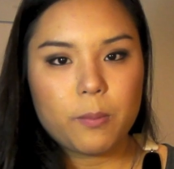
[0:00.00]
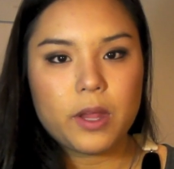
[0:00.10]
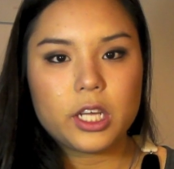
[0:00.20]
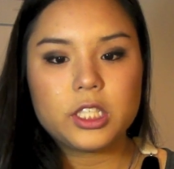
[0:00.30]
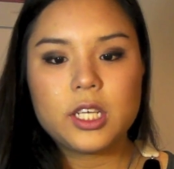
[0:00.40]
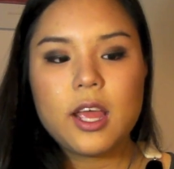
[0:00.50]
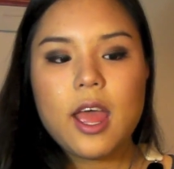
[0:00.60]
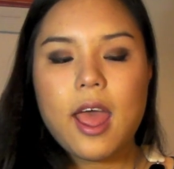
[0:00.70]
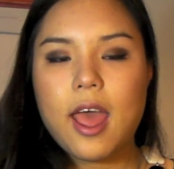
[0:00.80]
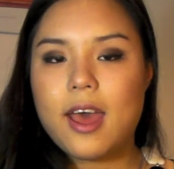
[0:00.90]
blush,
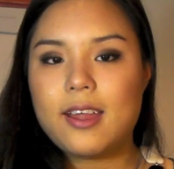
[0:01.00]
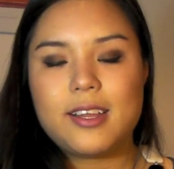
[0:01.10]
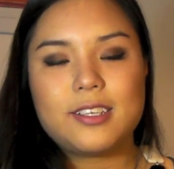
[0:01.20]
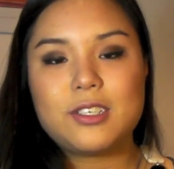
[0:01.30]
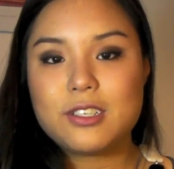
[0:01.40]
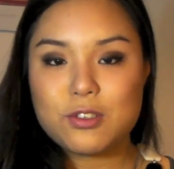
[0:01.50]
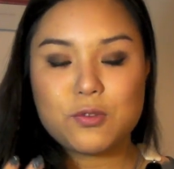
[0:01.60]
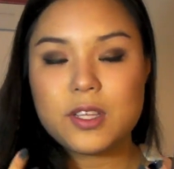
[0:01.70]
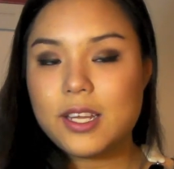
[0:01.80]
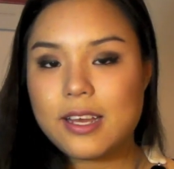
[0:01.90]
and it's a
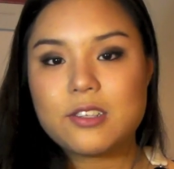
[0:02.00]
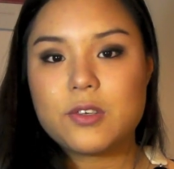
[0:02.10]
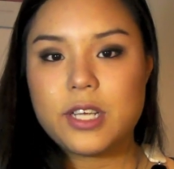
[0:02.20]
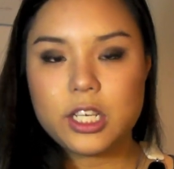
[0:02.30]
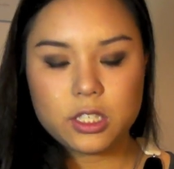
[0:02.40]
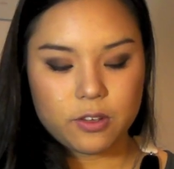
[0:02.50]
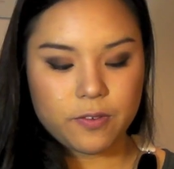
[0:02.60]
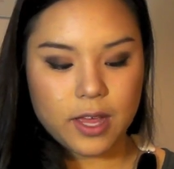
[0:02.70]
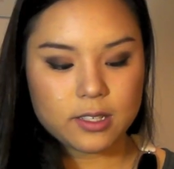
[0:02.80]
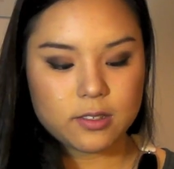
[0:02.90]
really nice gradation effect.